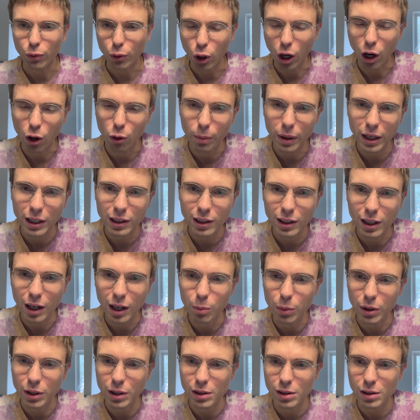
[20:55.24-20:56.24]
how many
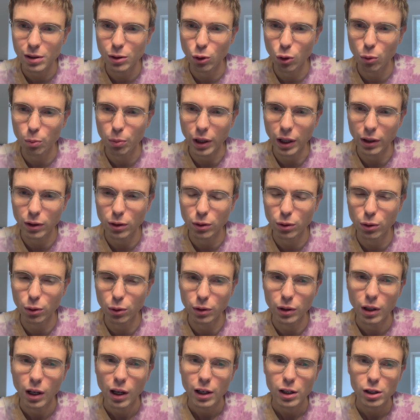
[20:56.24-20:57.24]
companies do you plan to do
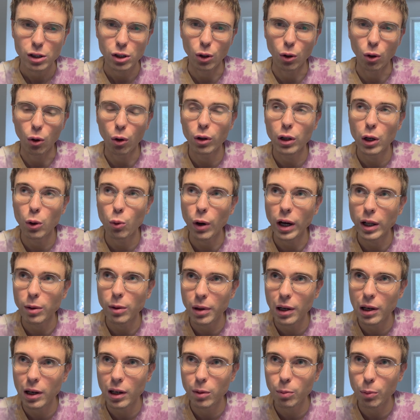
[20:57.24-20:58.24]
it? So only
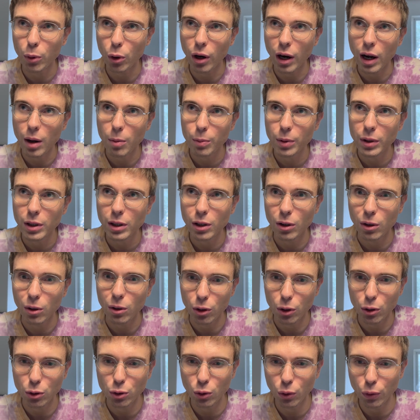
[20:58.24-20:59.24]
1 million per company,
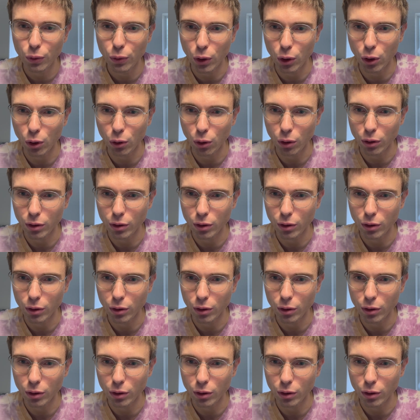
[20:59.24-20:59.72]
or you do follow-on